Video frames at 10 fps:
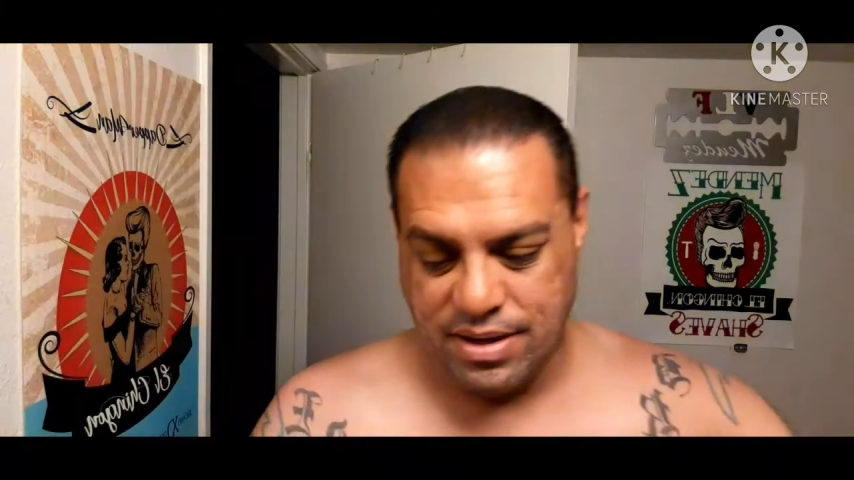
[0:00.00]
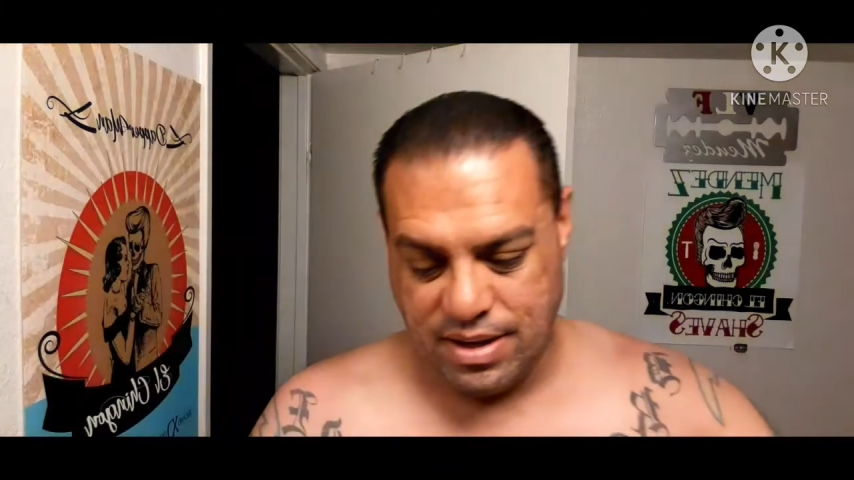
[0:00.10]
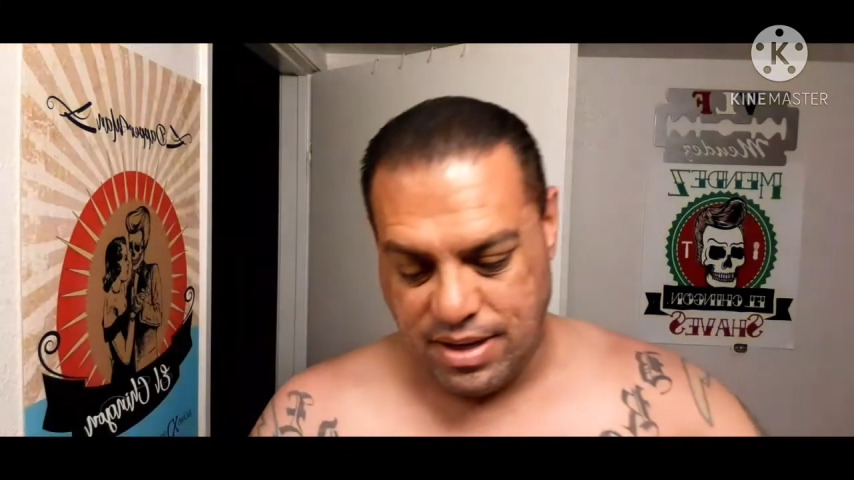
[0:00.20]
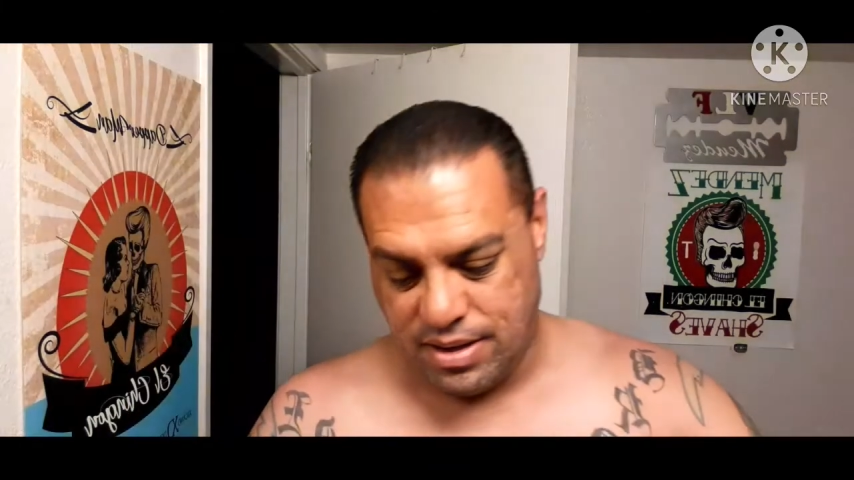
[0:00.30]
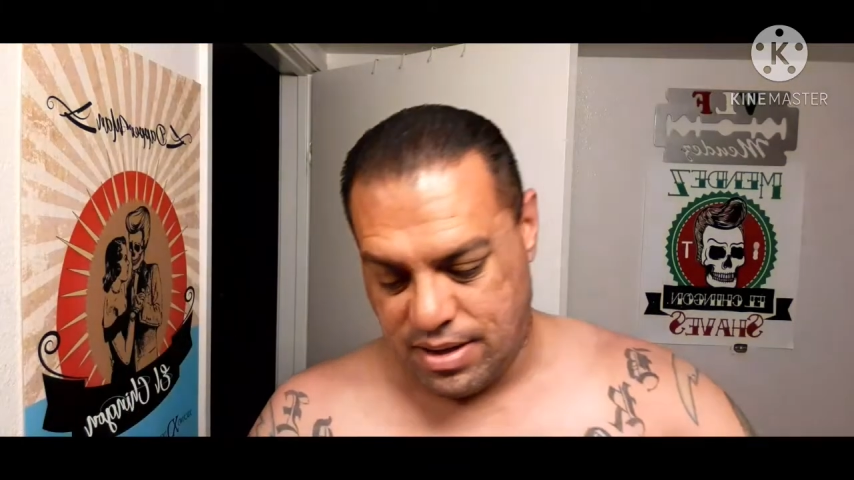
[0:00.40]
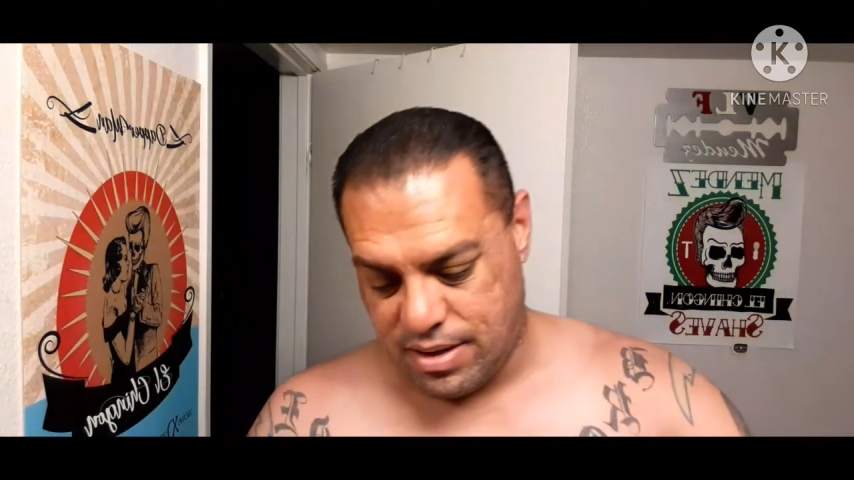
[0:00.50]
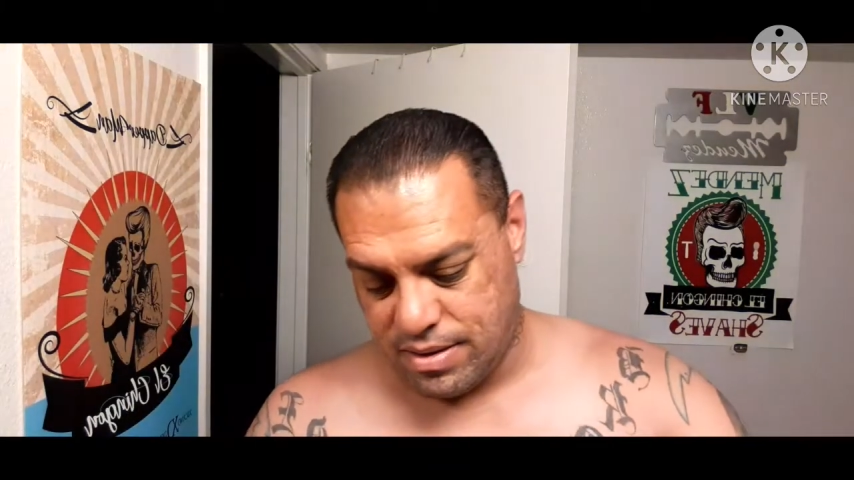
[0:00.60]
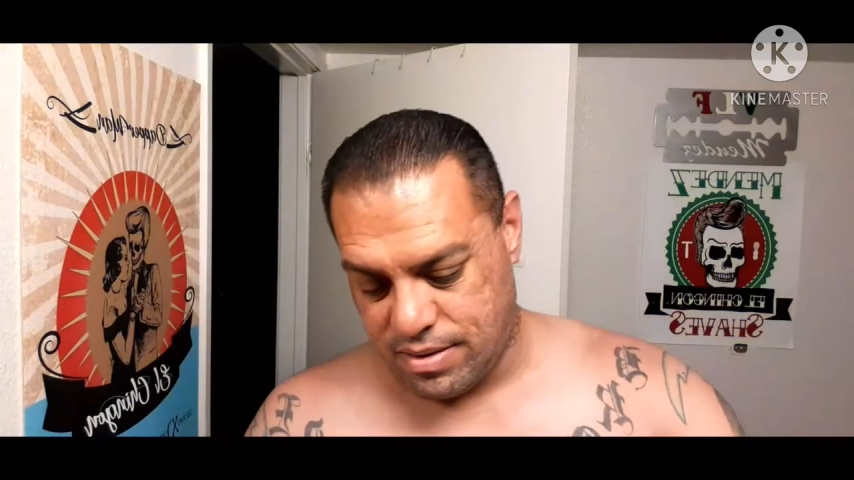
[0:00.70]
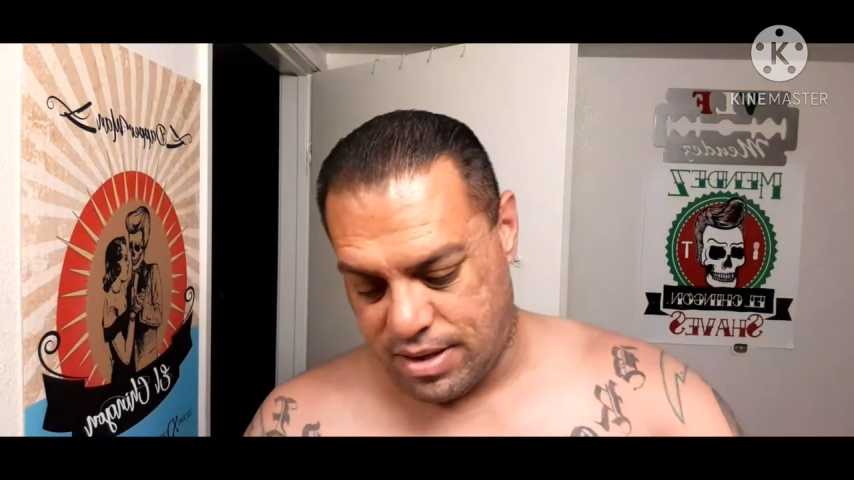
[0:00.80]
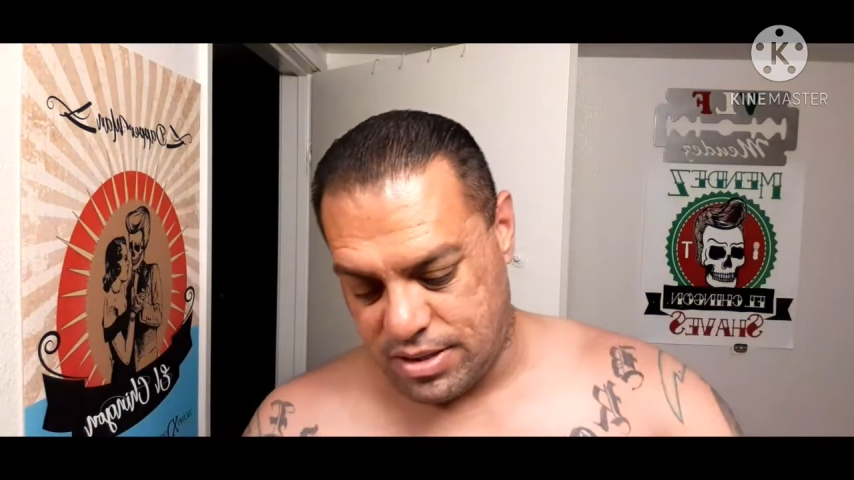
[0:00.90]
and I
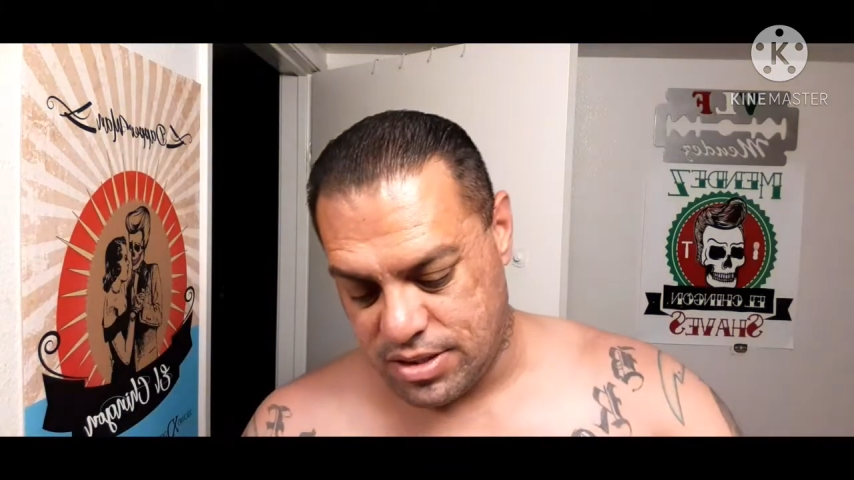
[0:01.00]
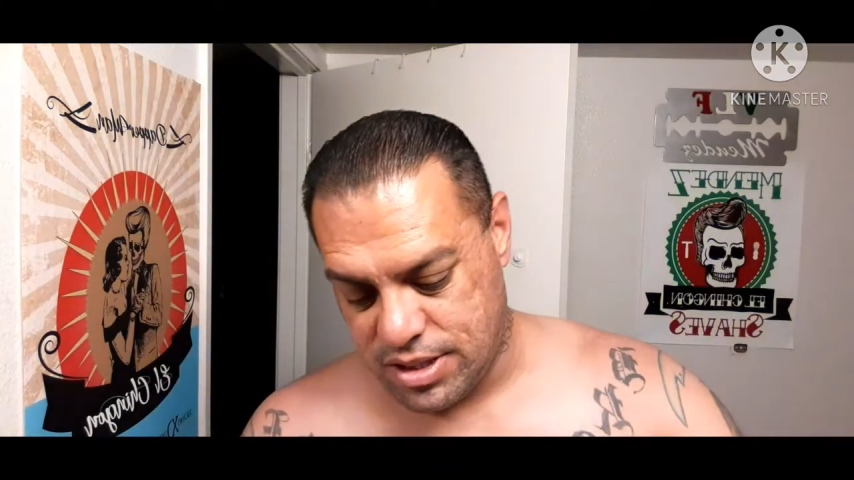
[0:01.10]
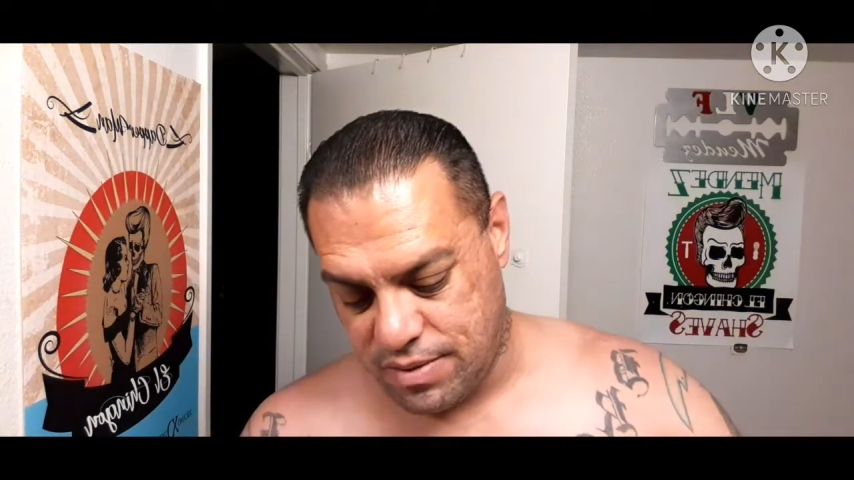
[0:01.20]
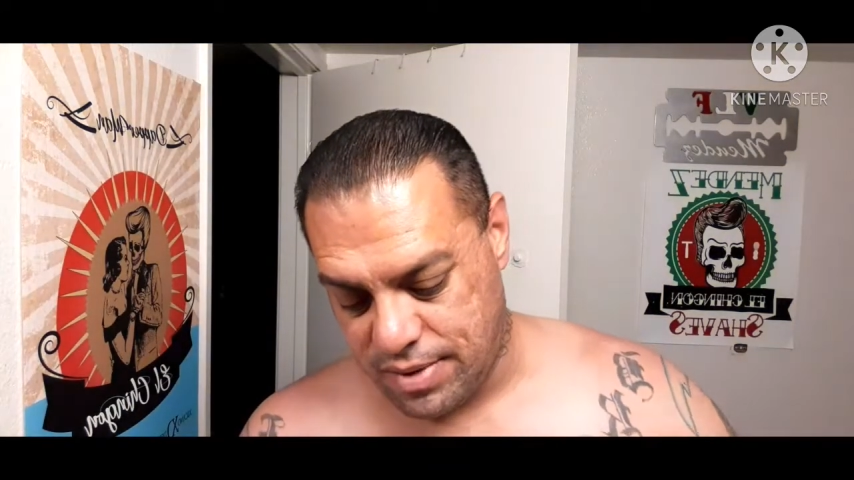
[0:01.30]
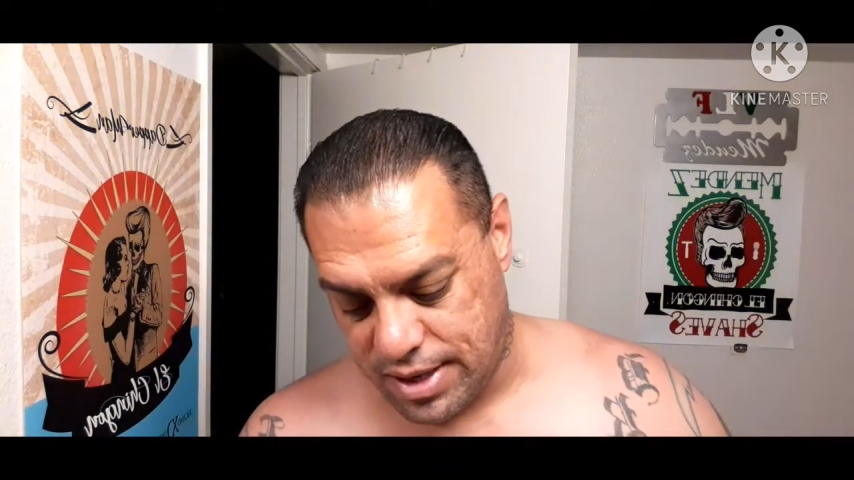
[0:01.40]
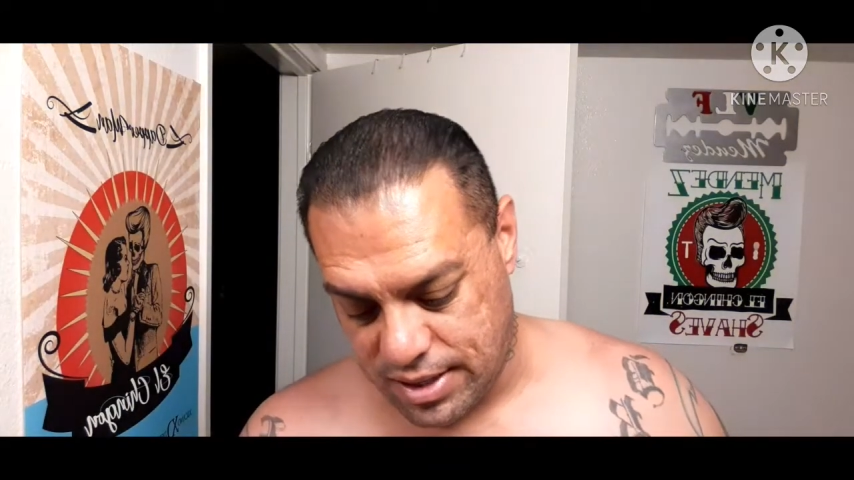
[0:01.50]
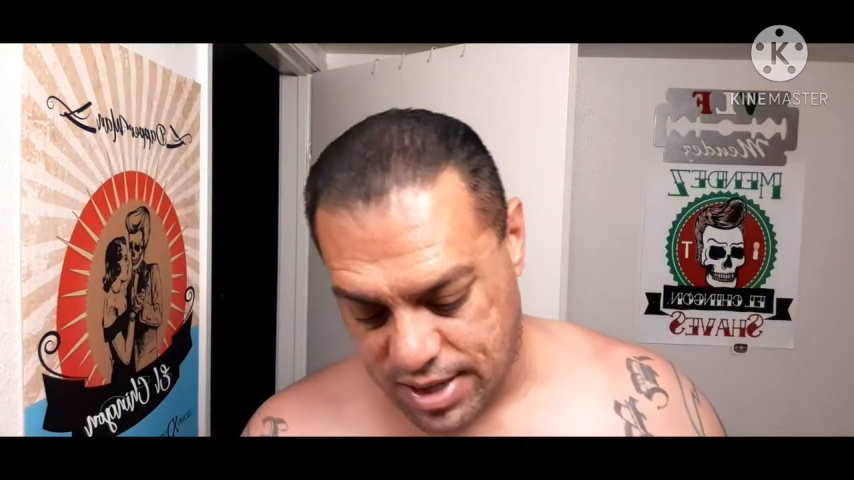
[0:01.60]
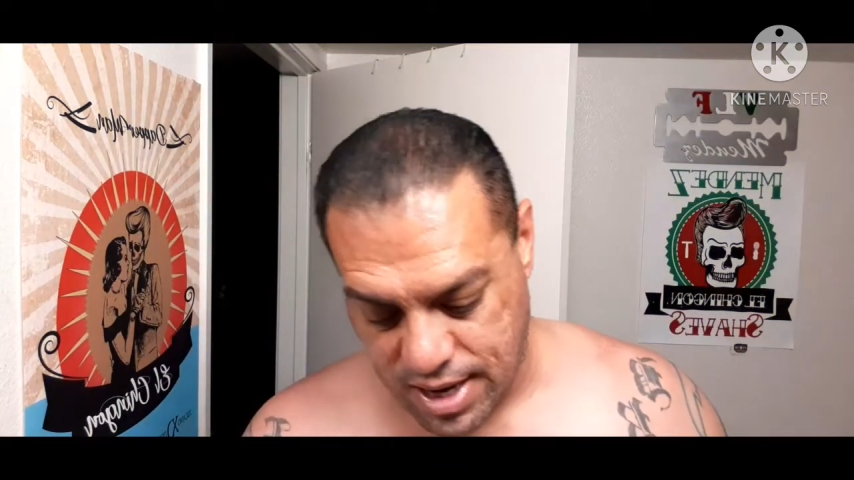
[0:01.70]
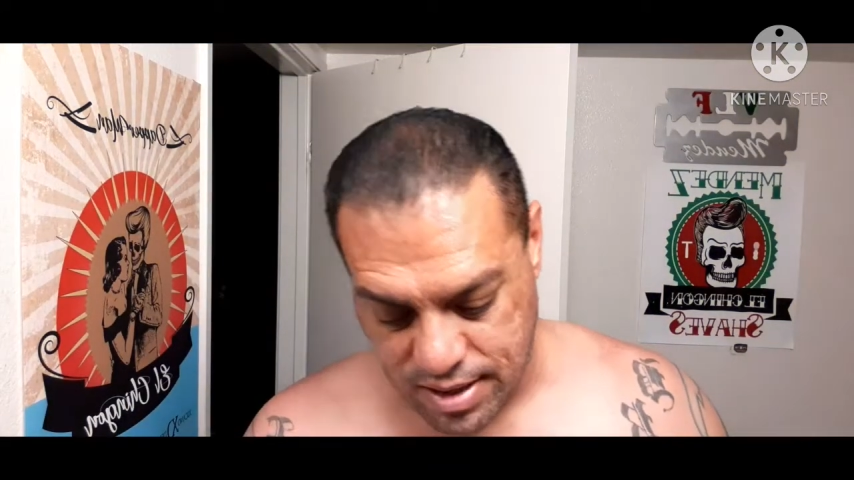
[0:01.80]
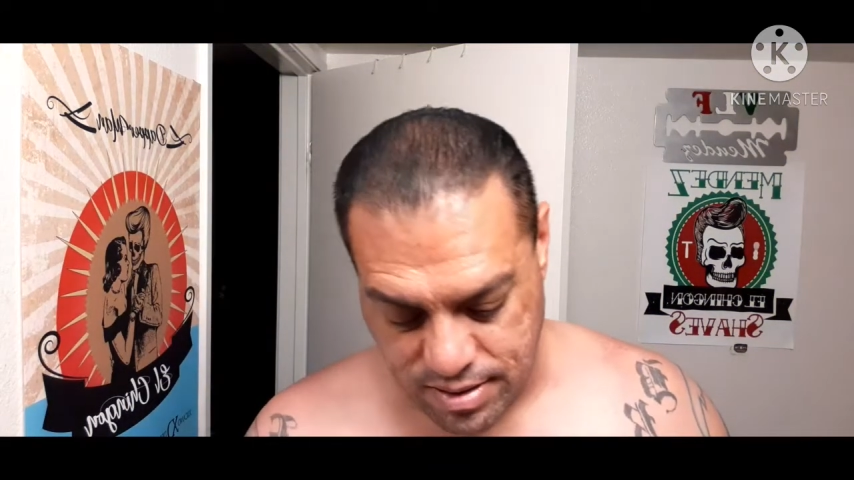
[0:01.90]
just leave it like
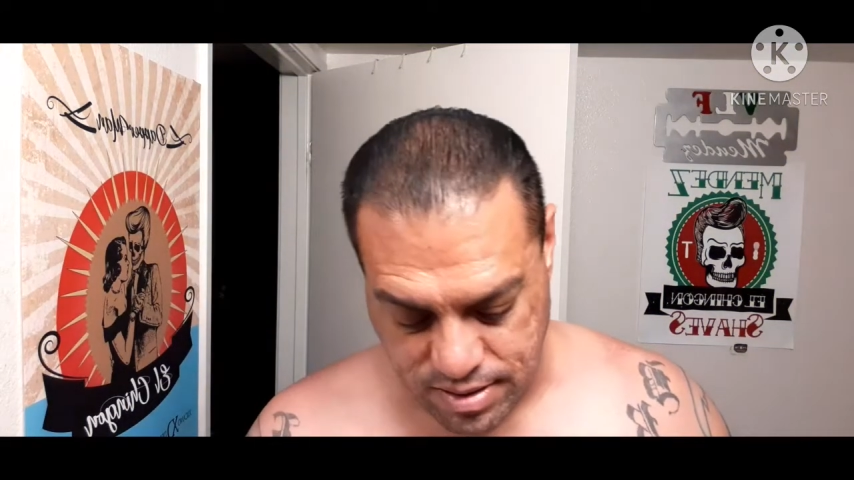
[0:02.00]
that.